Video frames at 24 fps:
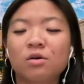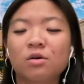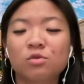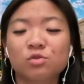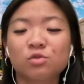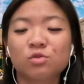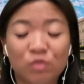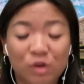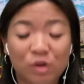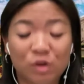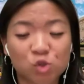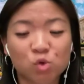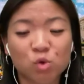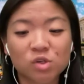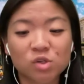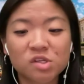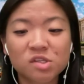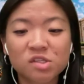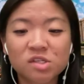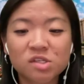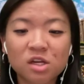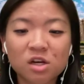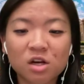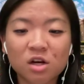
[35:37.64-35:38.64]

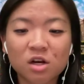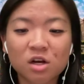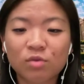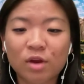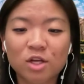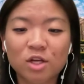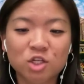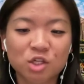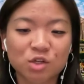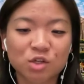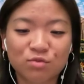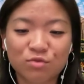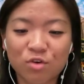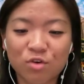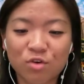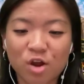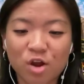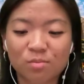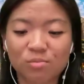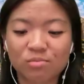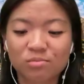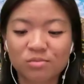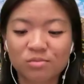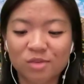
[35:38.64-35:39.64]
resources here, ranging
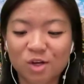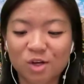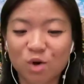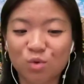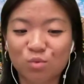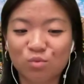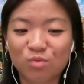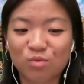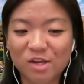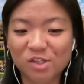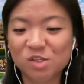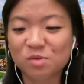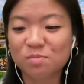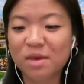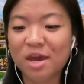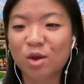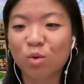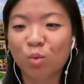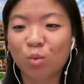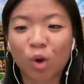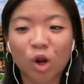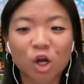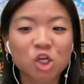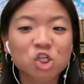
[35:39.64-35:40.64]
from, resume
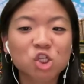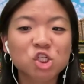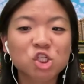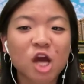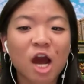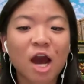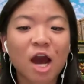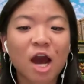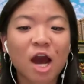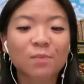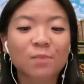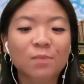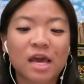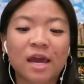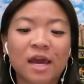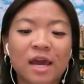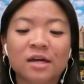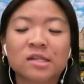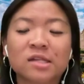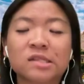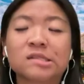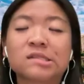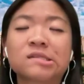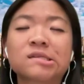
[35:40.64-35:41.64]
workshops
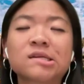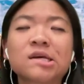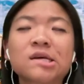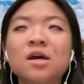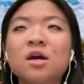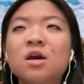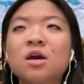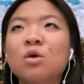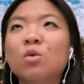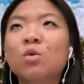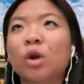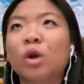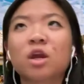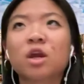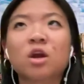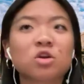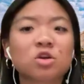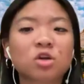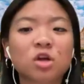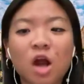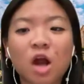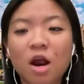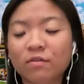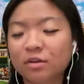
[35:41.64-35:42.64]
and working on
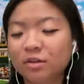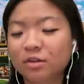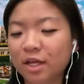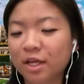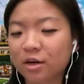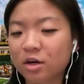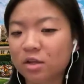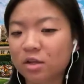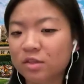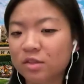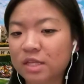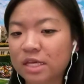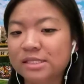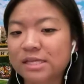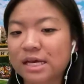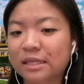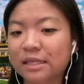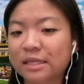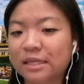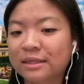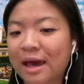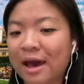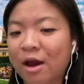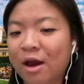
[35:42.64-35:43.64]
your cover letter, things
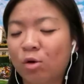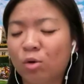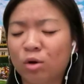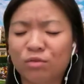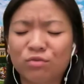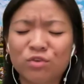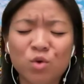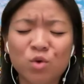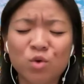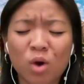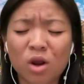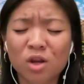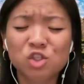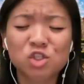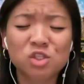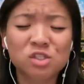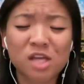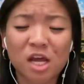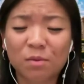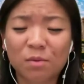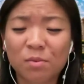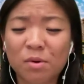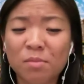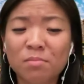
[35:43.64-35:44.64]
like that, or if you wanted to
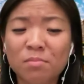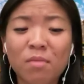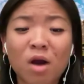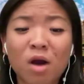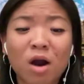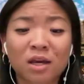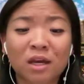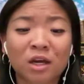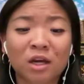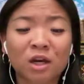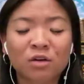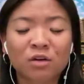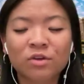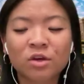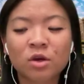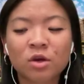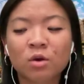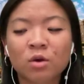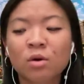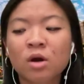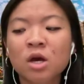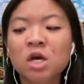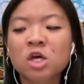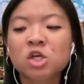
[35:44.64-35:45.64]
set up a mock
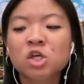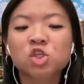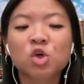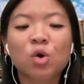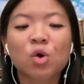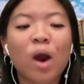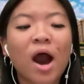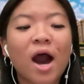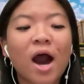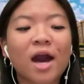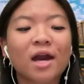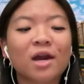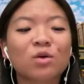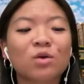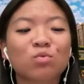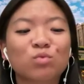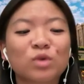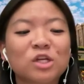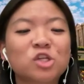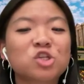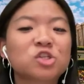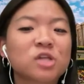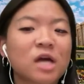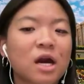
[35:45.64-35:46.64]
interview. So I
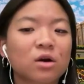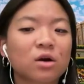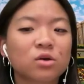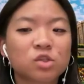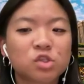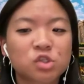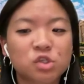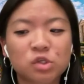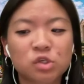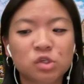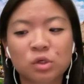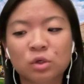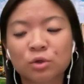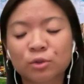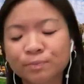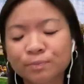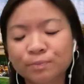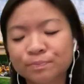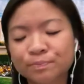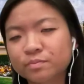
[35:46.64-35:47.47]
reached out to